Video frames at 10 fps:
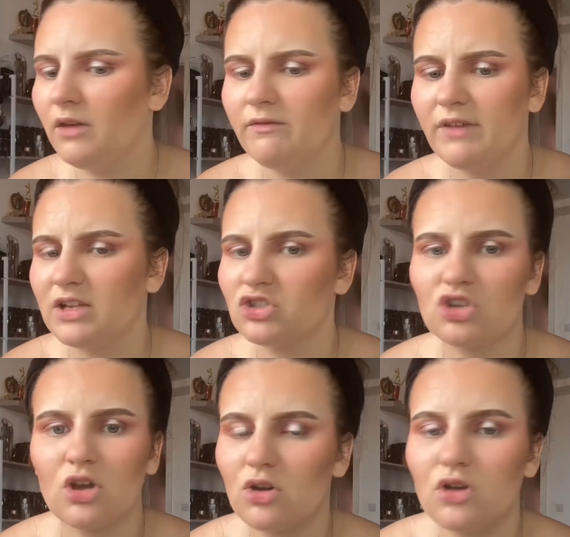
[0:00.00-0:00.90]
things
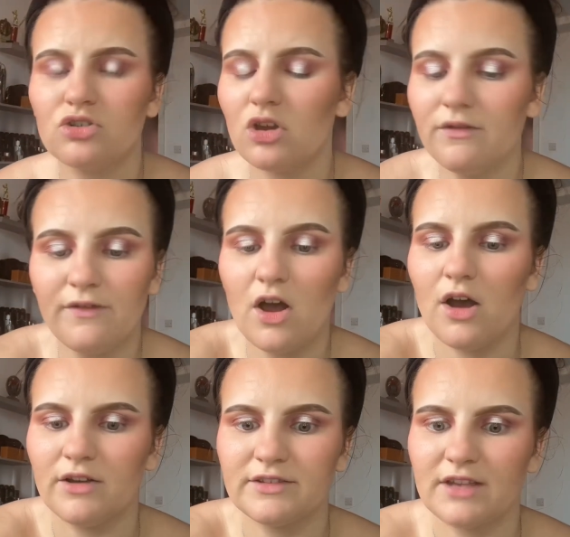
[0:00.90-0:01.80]
go so
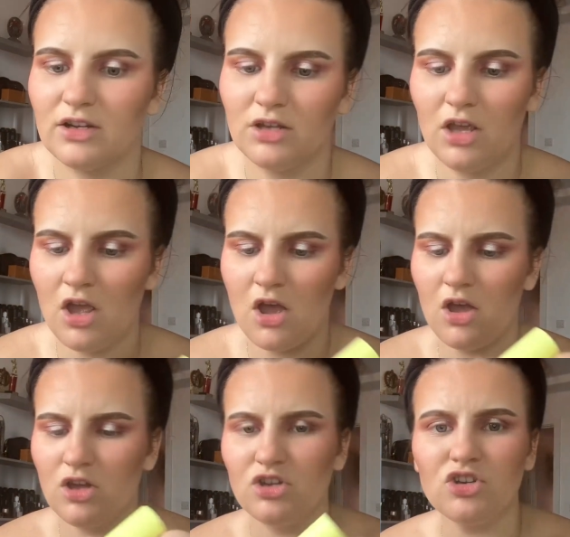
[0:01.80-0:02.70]
fast and
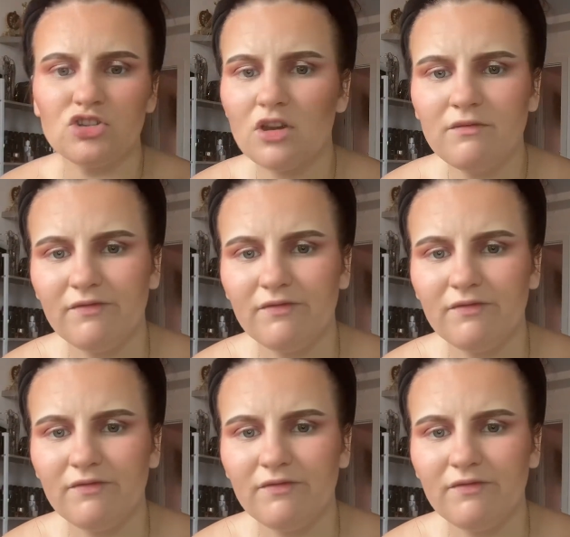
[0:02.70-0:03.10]
you just don't